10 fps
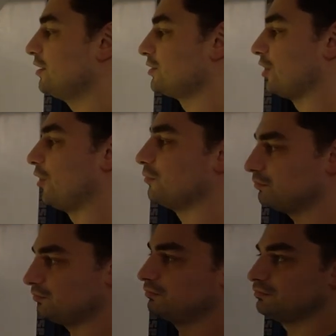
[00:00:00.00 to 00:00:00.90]

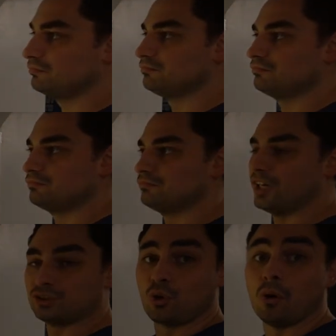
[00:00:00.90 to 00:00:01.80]
So
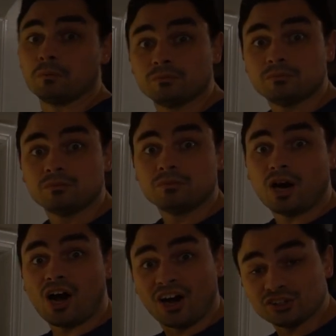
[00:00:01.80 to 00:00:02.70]
it's cool.
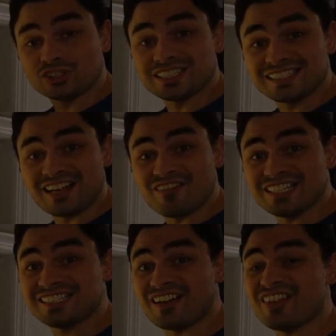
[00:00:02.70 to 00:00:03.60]

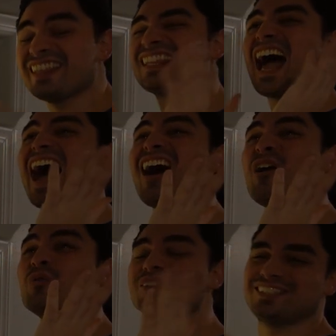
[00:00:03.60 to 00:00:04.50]

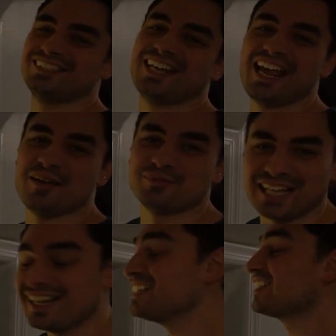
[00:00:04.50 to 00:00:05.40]
177,000 games.
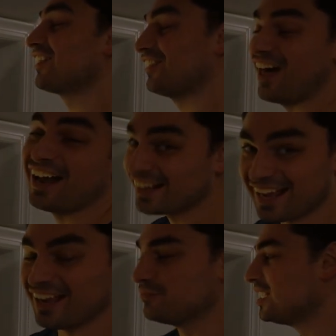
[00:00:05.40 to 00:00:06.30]
That is a lot of
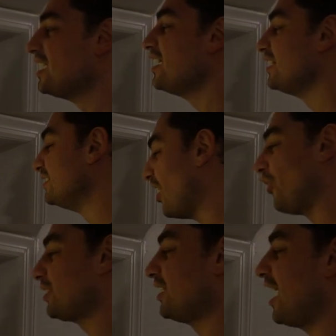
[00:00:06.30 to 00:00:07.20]
games.
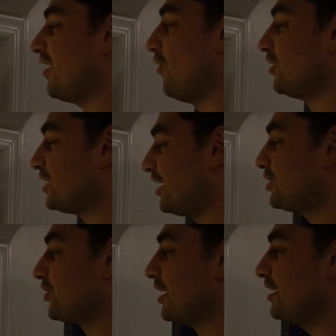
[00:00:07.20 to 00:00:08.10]
No, they're not all
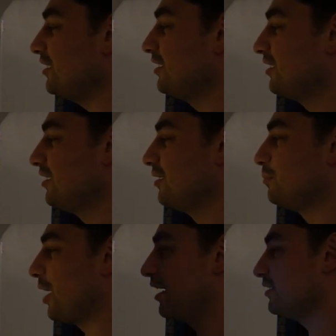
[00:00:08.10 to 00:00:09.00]
touchscreen,
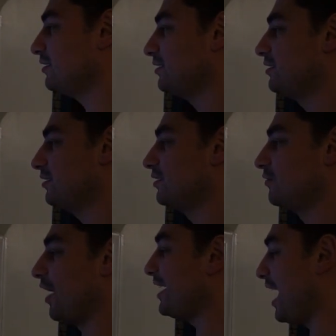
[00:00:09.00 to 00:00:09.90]
but
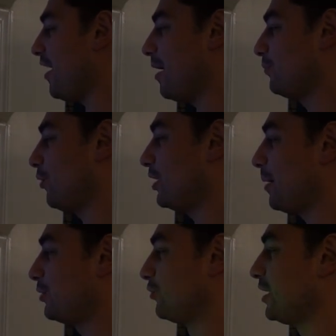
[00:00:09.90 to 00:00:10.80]
right now I'm loading
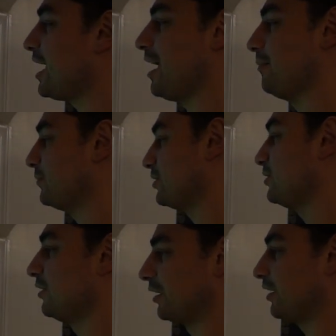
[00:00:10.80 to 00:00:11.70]
up three games.
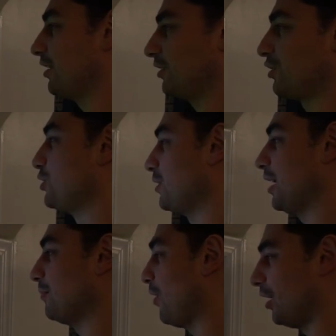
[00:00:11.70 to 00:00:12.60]
Look, another shooting
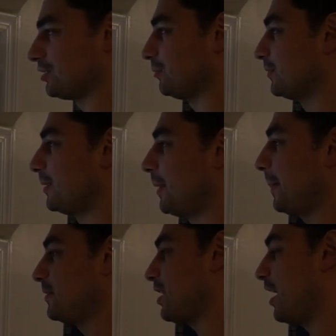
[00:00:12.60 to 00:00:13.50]
game. Awesome.
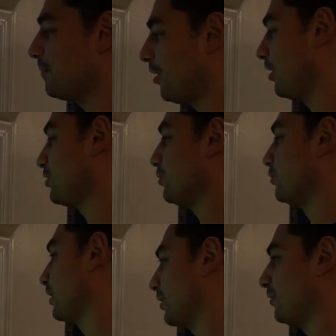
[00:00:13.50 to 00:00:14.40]
Time bar,
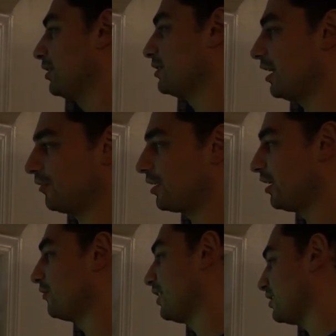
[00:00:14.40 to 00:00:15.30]
cool. I don't want to, I don't
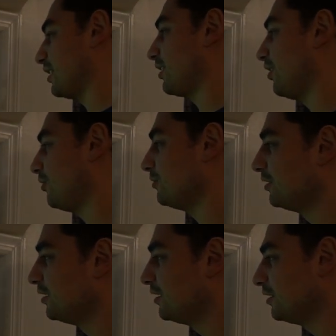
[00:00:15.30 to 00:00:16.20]
care. Ready, set,
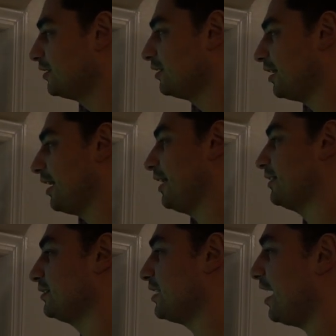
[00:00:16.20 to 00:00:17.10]
go.
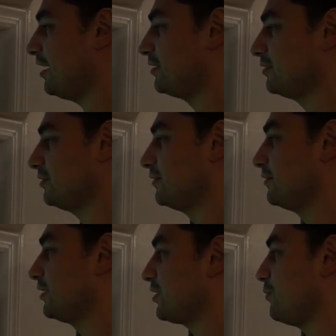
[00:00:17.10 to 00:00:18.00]
And yay,
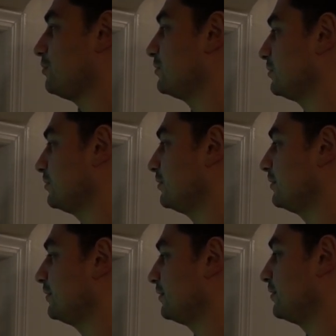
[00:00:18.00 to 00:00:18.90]
let's go.
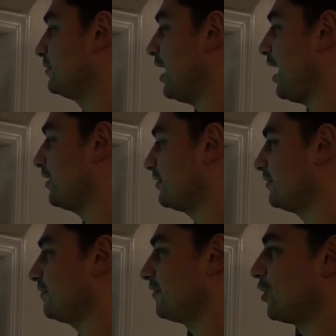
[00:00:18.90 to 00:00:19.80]
Ah,
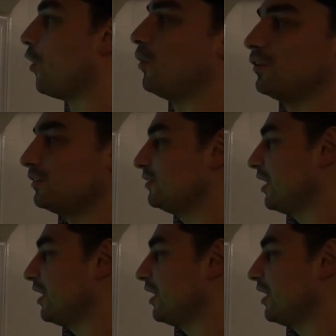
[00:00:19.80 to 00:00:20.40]
Cool.